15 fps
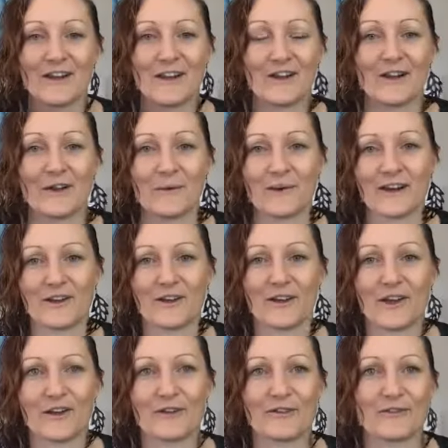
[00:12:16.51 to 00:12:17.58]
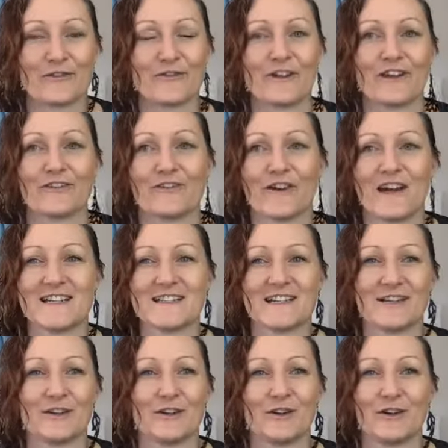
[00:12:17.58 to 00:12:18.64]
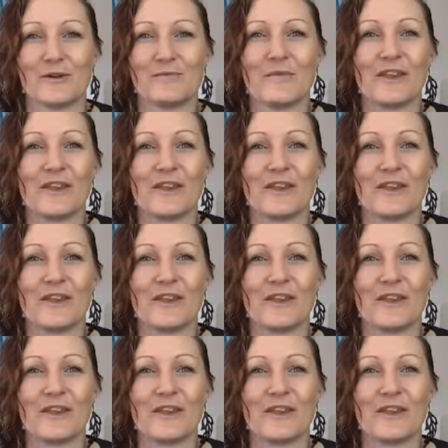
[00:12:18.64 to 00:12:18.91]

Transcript: You know, when you go for finding your,